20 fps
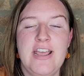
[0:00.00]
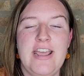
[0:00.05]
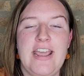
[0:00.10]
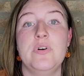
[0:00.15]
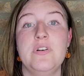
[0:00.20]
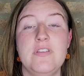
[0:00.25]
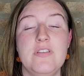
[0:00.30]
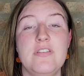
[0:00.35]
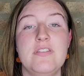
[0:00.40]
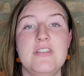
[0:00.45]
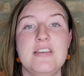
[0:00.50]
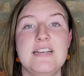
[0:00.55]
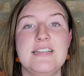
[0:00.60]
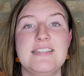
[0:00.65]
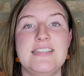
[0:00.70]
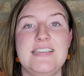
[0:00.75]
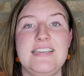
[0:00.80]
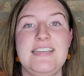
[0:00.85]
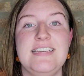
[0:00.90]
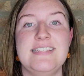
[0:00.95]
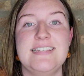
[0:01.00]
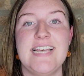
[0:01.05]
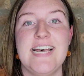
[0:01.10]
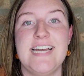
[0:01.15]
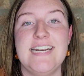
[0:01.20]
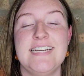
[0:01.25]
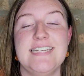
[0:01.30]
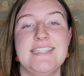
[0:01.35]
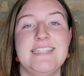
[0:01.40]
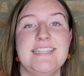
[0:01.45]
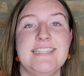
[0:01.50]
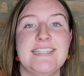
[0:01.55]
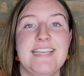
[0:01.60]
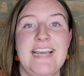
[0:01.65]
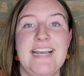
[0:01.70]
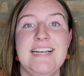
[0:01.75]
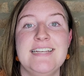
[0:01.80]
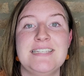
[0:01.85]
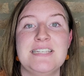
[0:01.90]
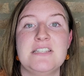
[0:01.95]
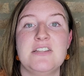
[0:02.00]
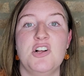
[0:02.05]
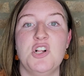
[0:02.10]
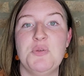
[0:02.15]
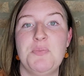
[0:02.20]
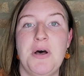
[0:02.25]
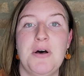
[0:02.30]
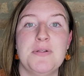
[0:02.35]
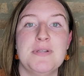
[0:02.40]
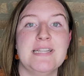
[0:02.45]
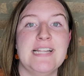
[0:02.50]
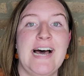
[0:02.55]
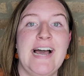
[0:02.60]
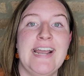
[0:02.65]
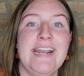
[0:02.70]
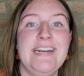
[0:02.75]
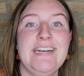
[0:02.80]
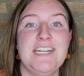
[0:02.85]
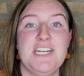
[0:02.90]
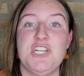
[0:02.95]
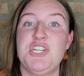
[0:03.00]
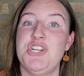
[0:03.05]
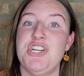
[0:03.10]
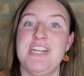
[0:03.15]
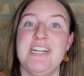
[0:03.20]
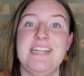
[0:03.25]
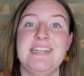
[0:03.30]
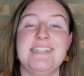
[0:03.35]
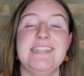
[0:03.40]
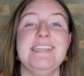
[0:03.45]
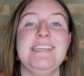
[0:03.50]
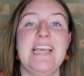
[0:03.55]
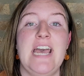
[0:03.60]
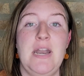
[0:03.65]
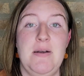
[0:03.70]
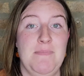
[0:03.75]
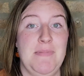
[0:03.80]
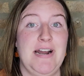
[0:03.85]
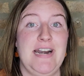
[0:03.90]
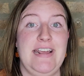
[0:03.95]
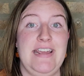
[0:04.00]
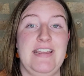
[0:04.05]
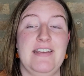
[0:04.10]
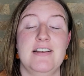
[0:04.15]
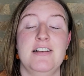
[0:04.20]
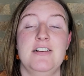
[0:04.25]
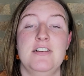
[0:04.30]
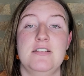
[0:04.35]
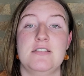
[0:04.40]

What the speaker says: One of the things that he said is this case is all about lying and cheating to get money.